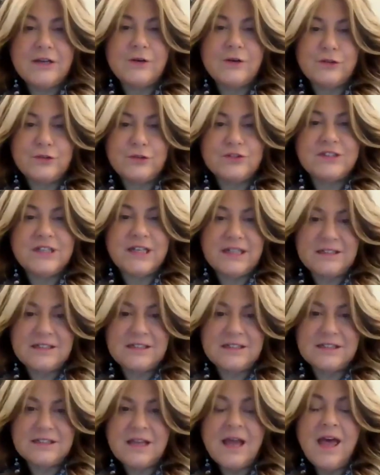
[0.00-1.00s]

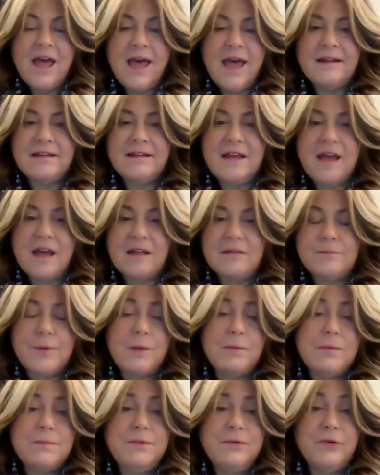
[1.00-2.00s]
connotated and that
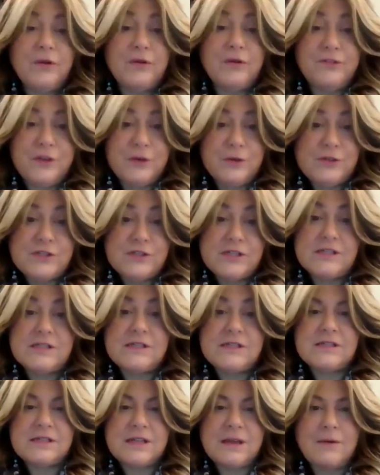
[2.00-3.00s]
probably
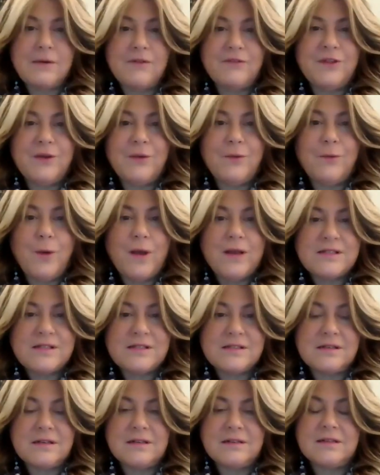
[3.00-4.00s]
refuses some of the
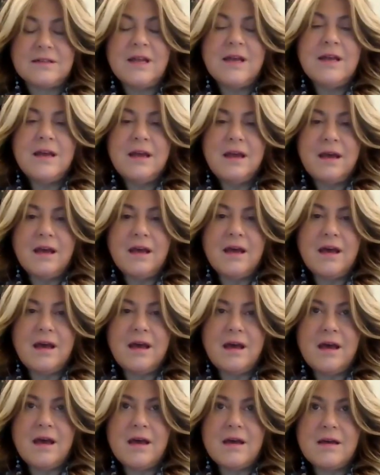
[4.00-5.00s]
Western
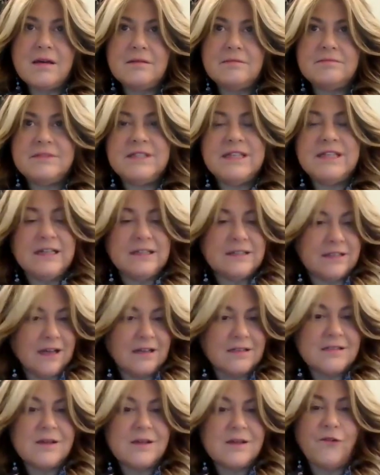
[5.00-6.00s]

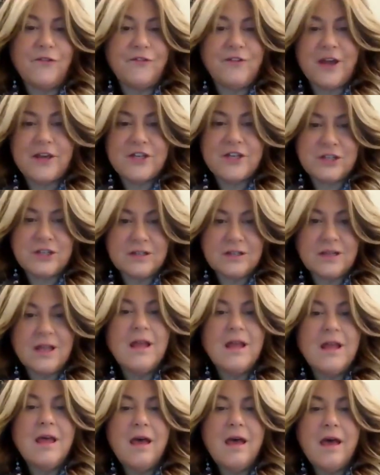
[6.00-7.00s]
diktats of fashion.
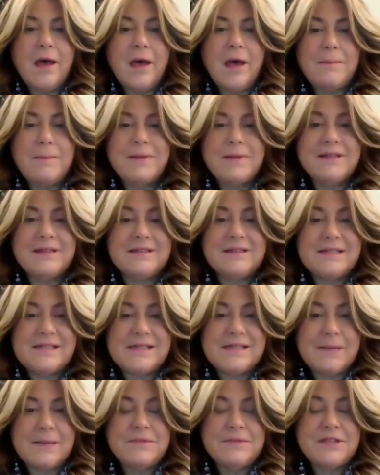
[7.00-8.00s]
But at the
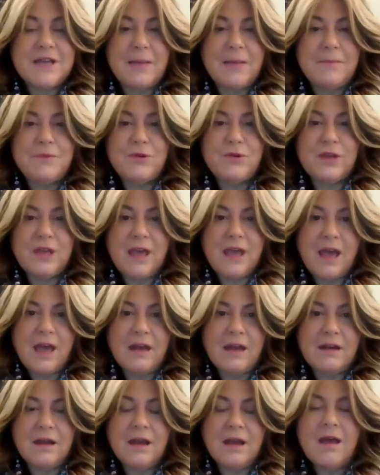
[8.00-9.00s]
same time, you
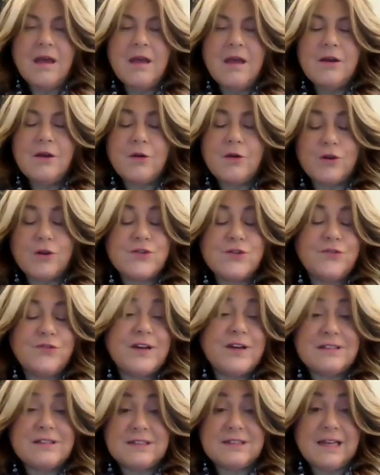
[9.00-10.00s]
can
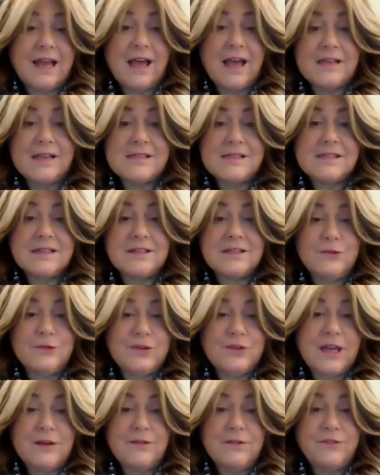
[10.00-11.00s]
cross-fertilize and you
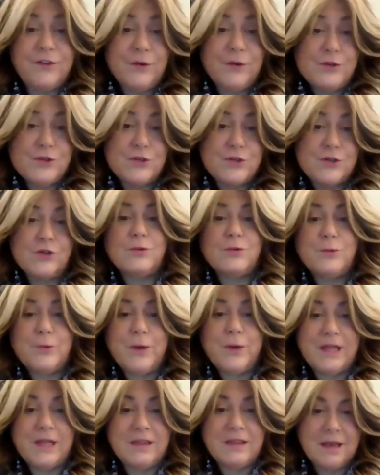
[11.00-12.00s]
can fusion
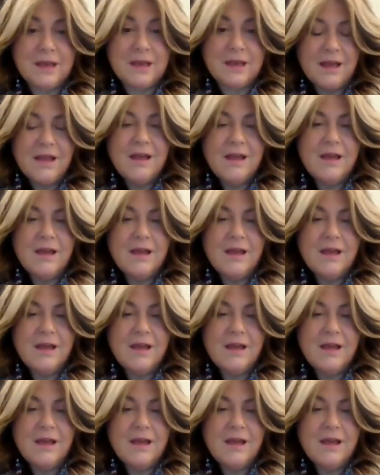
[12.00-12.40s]
with the